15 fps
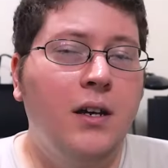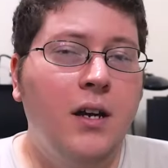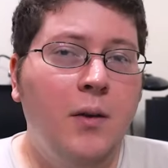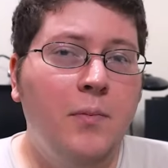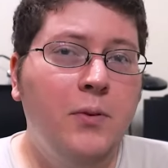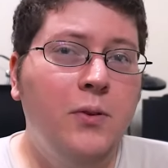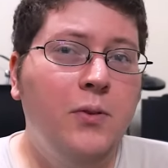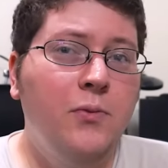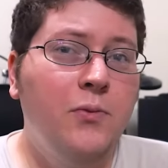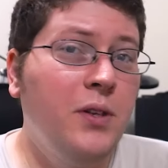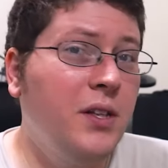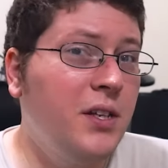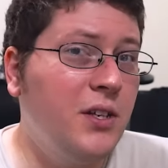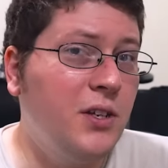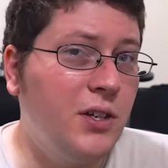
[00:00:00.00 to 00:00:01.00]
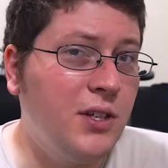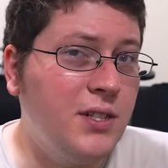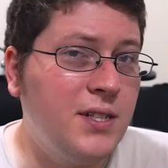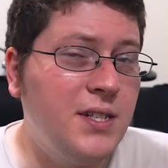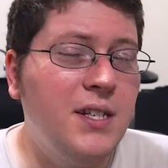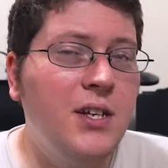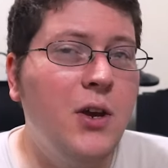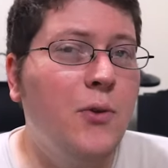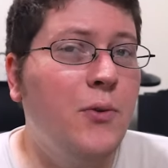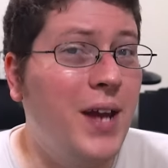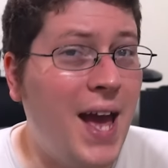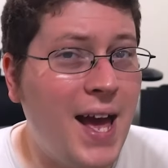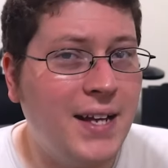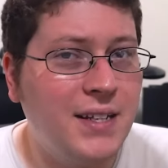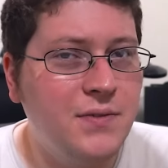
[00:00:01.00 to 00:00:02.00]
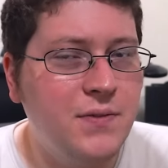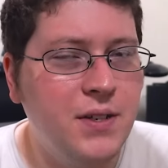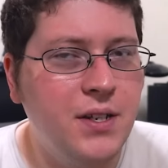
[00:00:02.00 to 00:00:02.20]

a couple really good TKO React